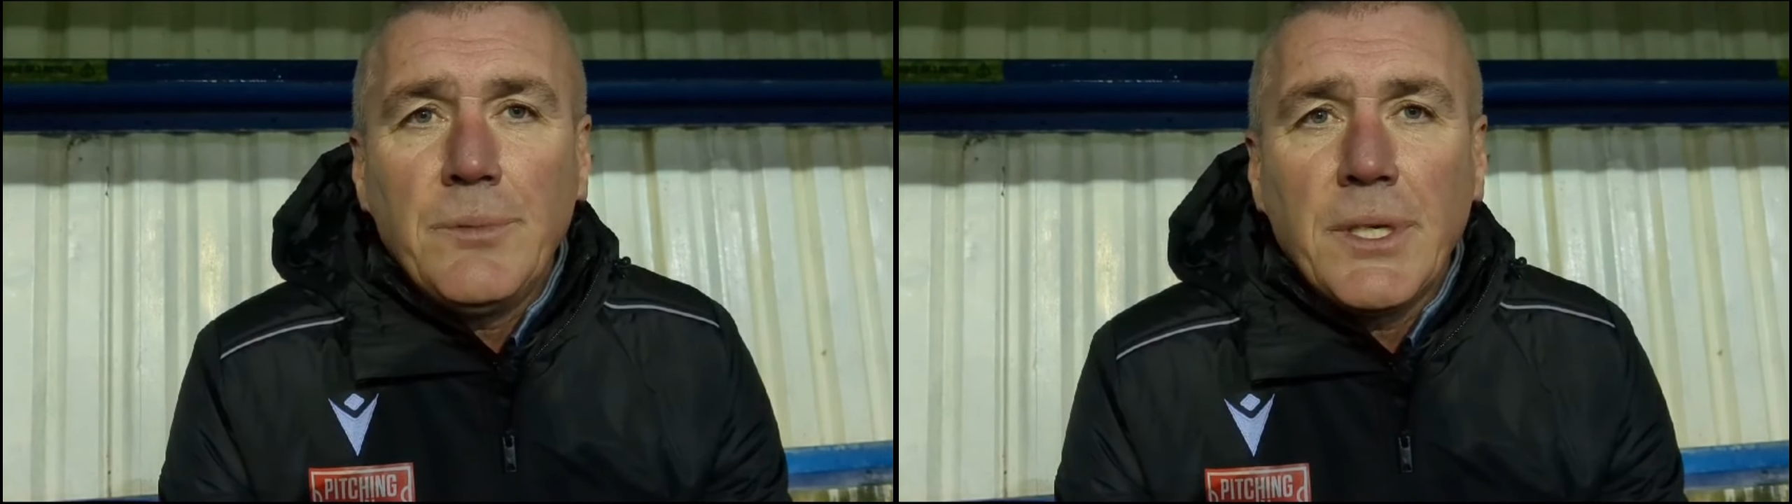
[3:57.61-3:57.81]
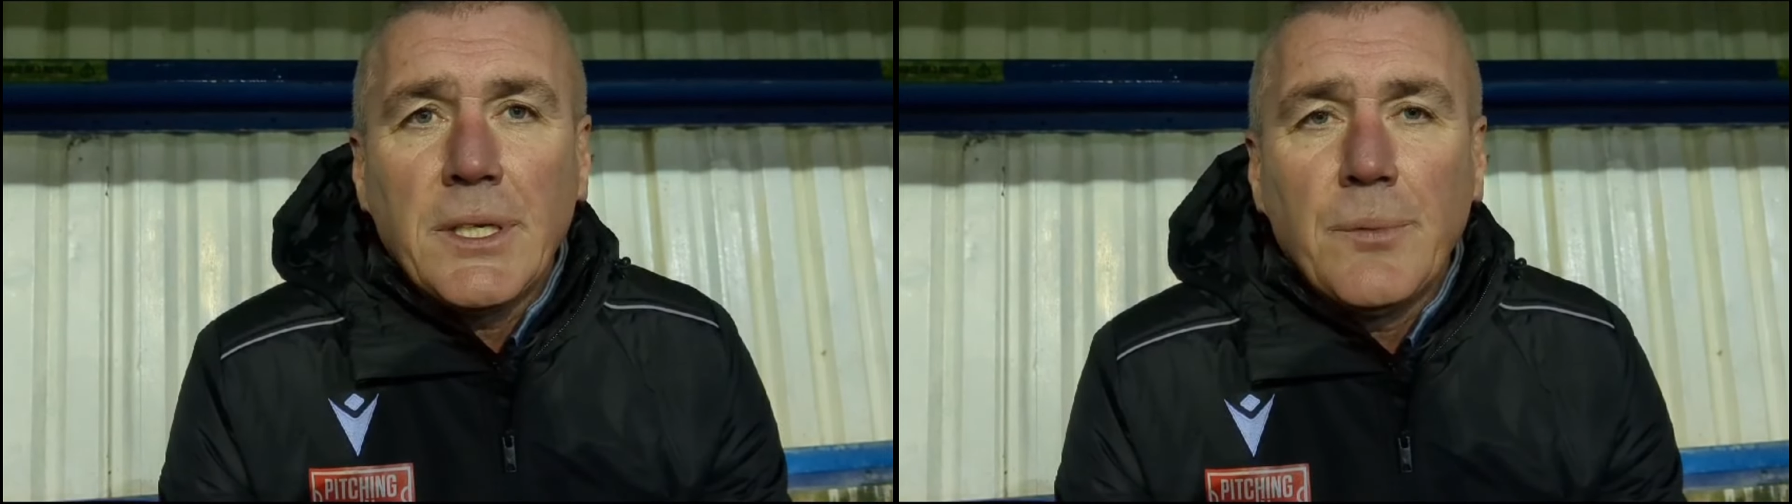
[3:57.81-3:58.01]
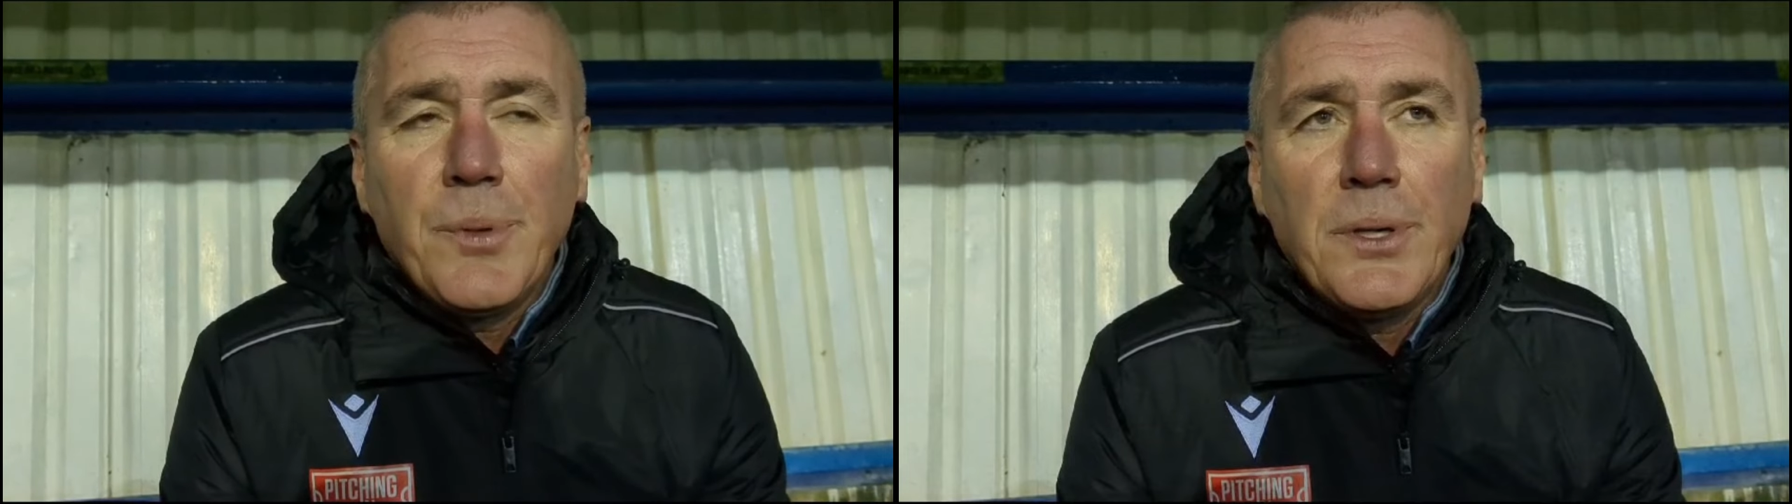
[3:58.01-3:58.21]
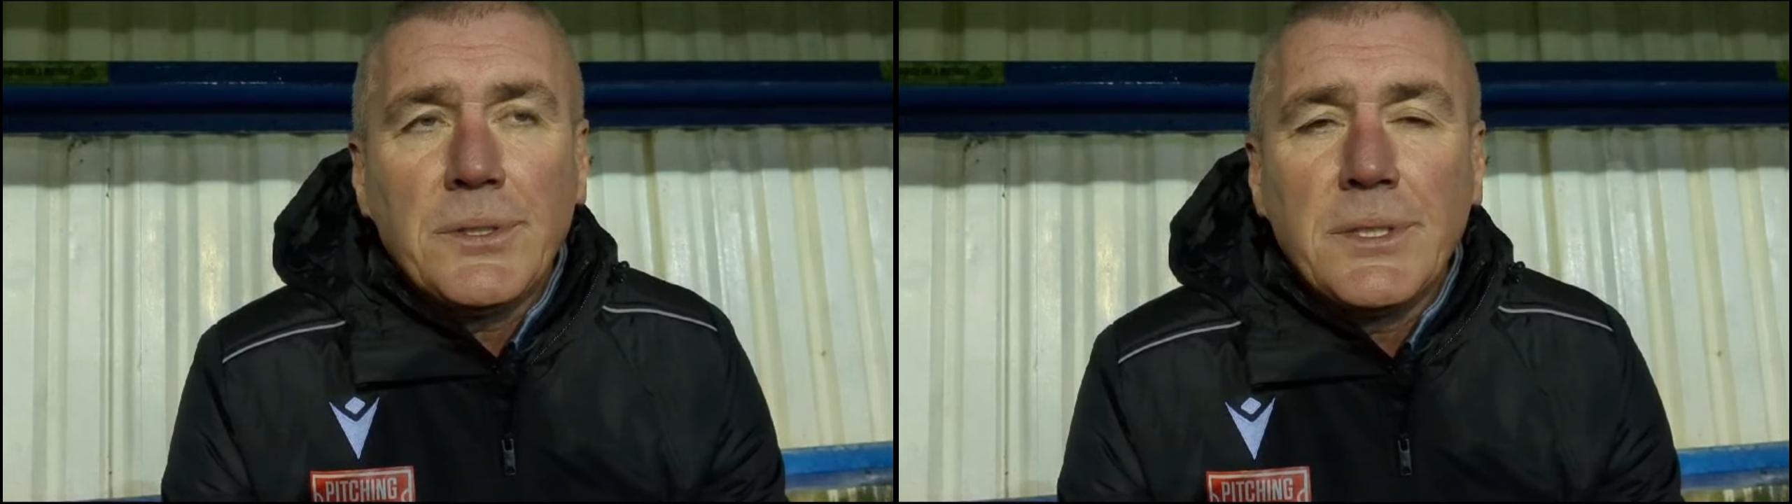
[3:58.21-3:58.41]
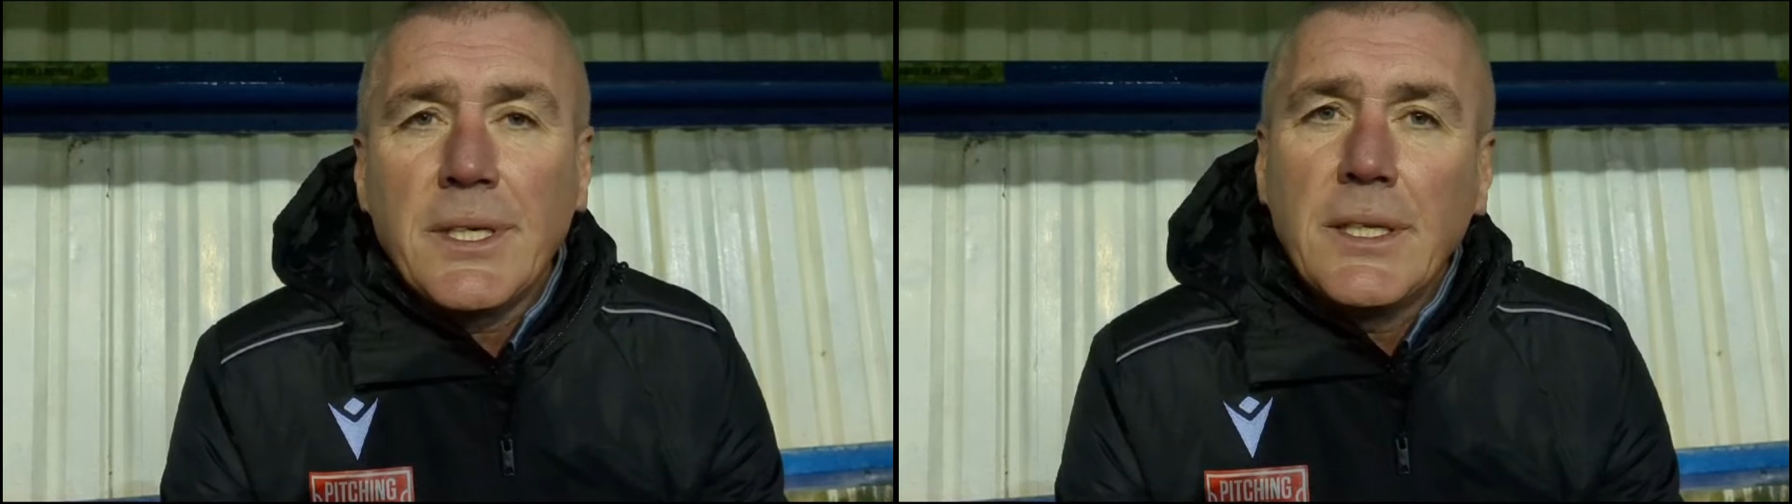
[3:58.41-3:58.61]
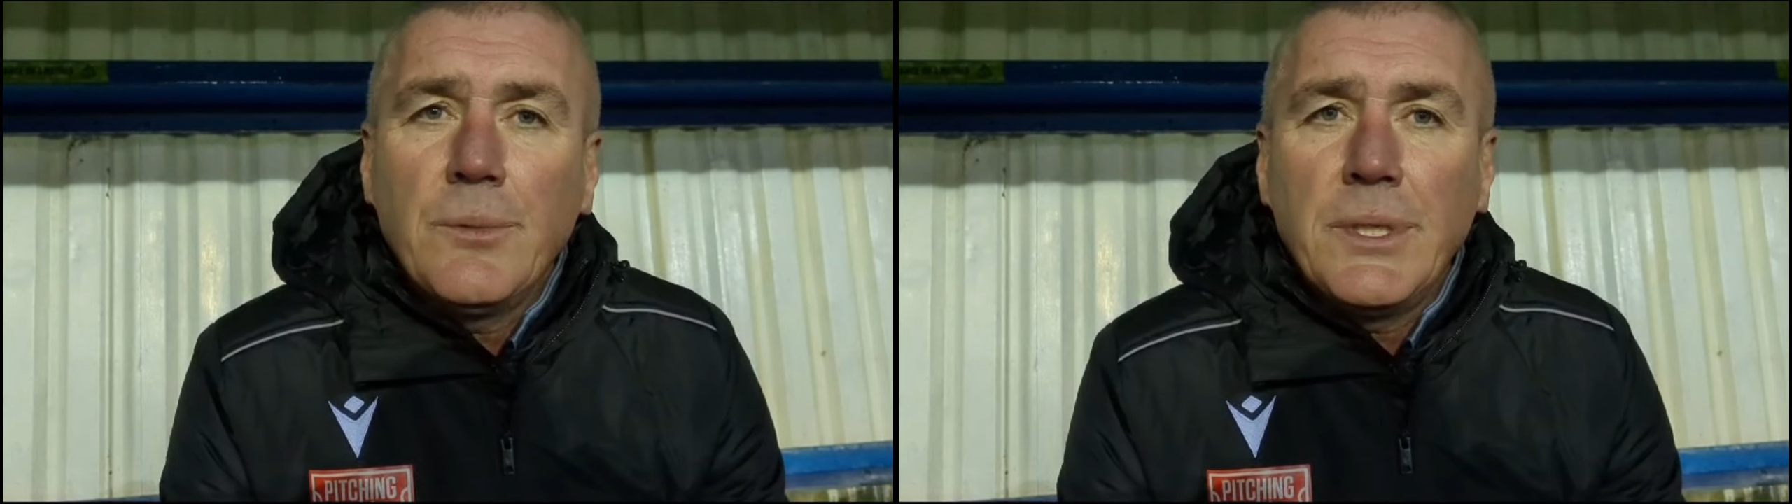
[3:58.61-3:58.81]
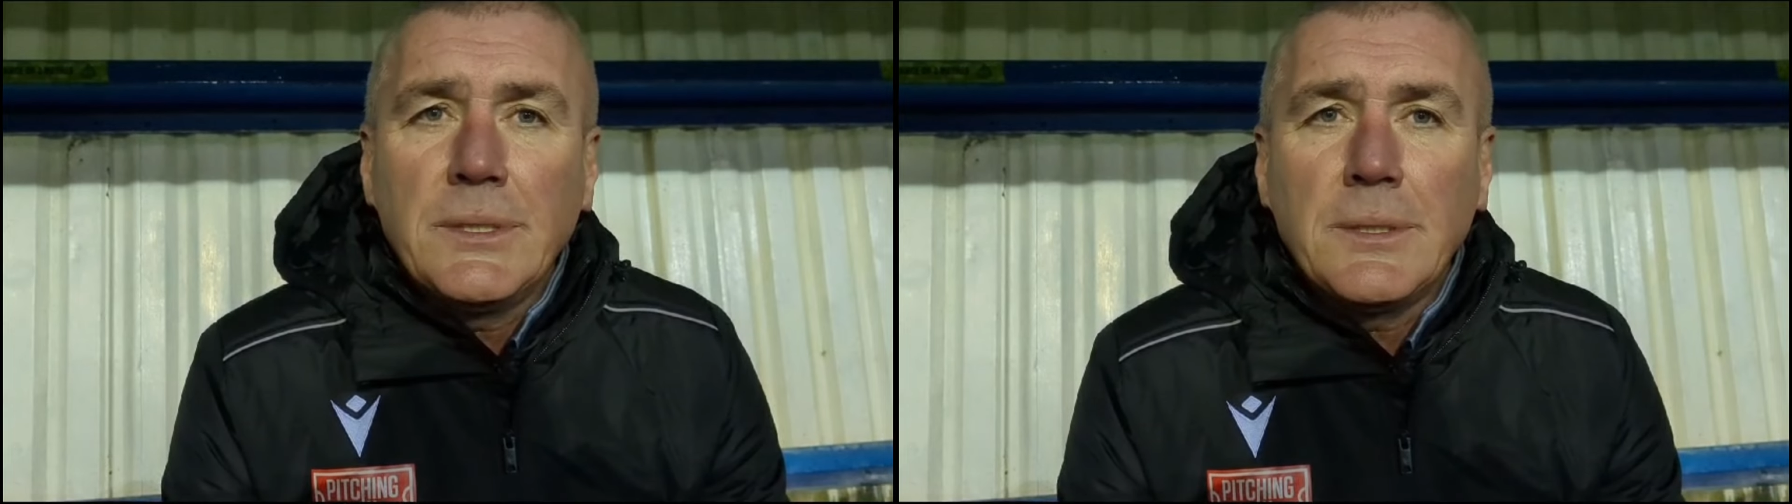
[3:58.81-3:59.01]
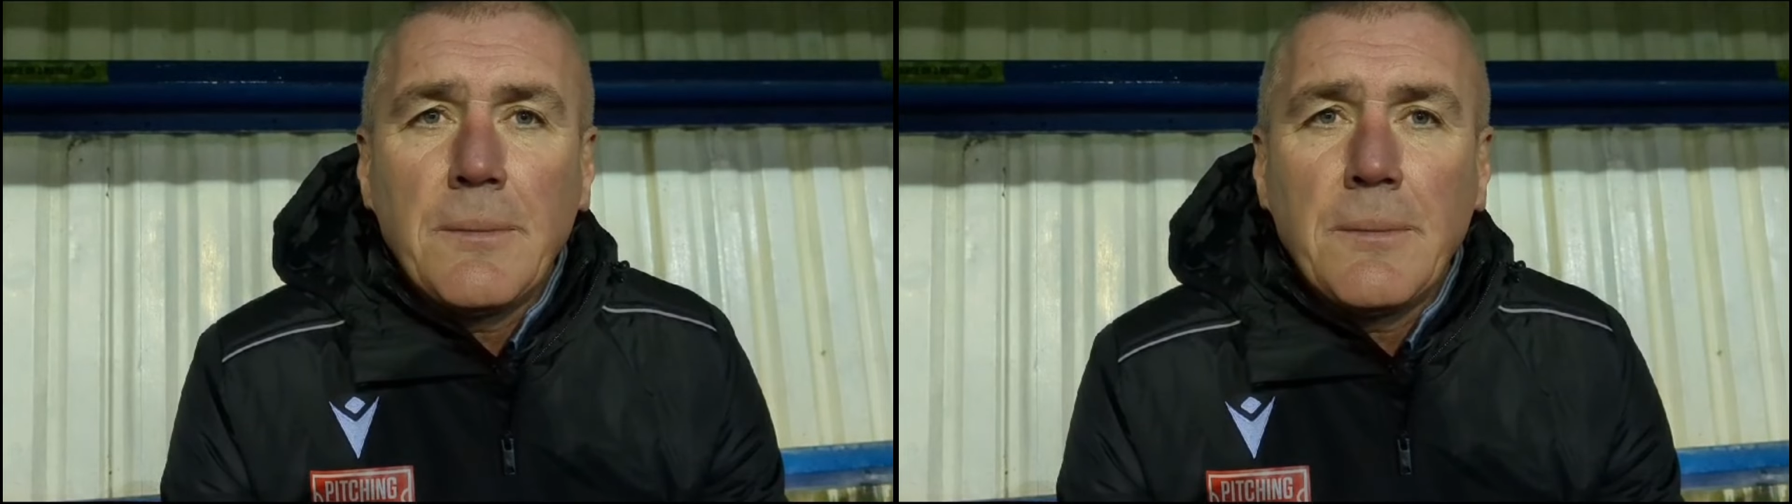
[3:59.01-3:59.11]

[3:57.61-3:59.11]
keep nicking the points and nicking the wins.